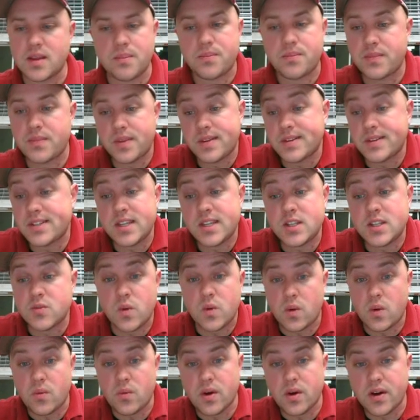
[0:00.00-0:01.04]
The seeds won't
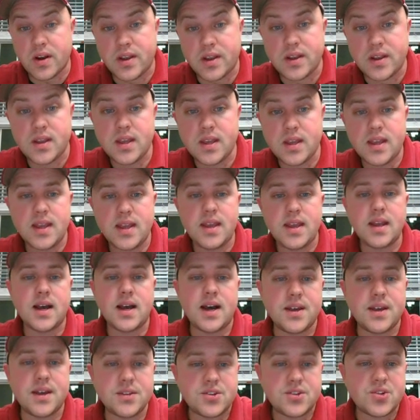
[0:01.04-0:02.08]
work. The
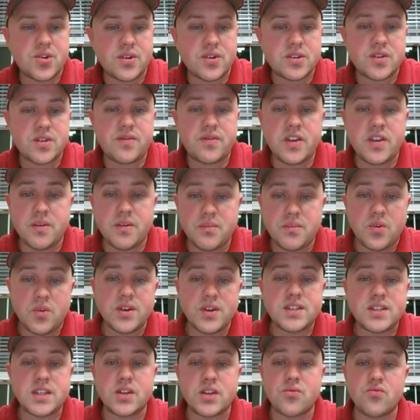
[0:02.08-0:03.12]
soil should feel moist
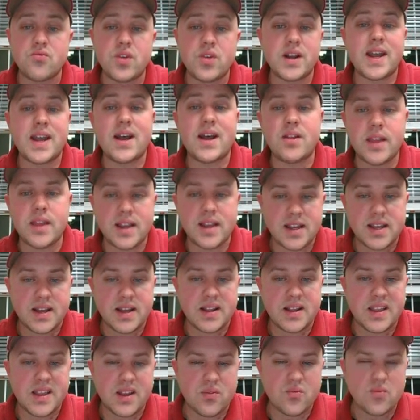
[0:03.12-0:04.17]
and wrung out, kind of
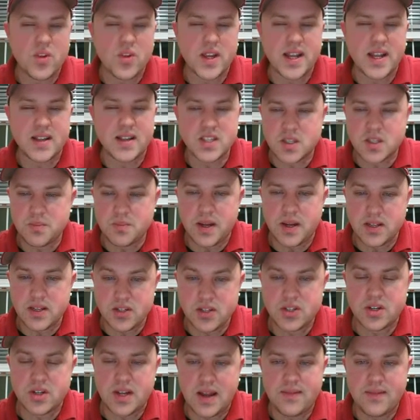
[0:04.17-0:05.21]
like a wrung out sponge. It should
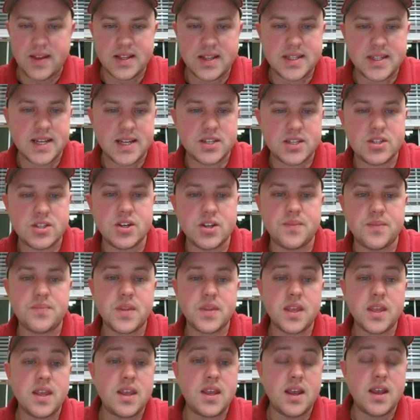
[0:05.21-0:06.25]
have that texture.
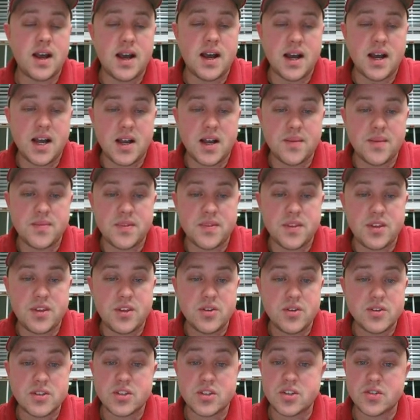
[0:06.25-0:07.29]
Use
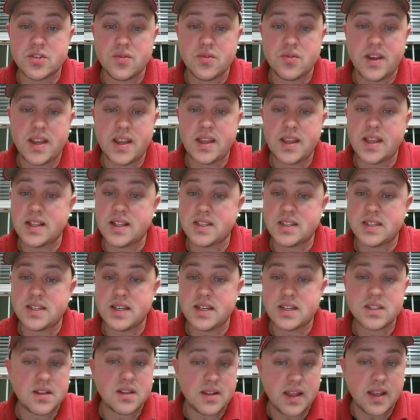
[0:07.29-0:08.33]
a string and sticks
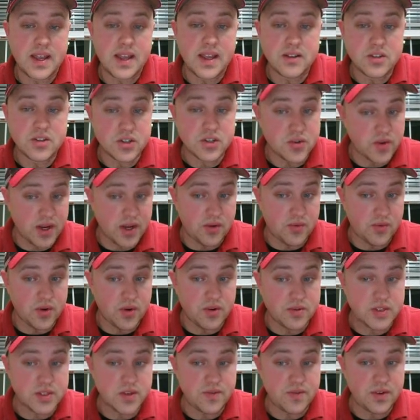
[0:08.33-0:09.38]
to lay out straight rows
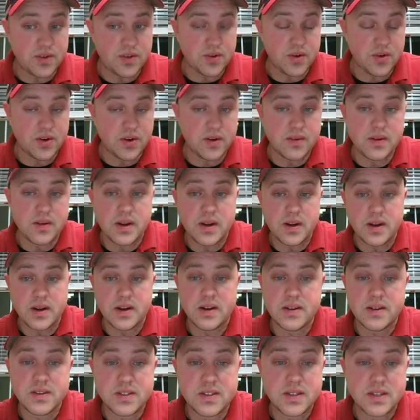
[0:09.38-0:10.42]
of your
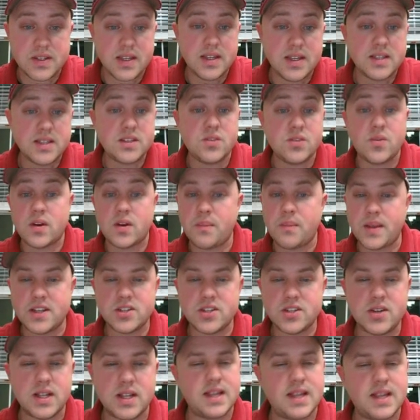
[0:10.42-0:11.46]
seeds. You want to make sure you
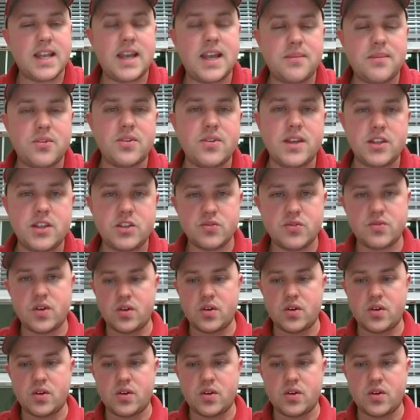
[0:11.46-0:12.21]
label each row.